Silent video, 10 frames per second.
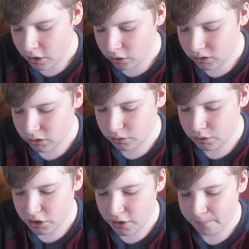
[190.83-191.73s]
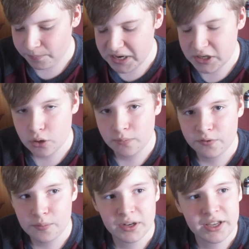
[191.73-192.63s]
because Lundstram, he's come
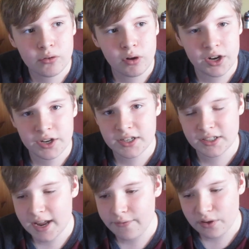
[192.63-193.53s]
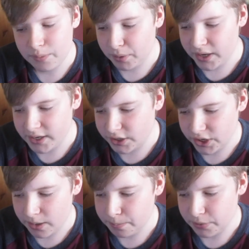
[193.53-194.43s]
from League 1 and he's never played a
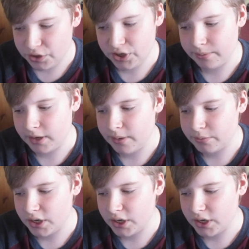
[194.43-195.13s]
Championship game,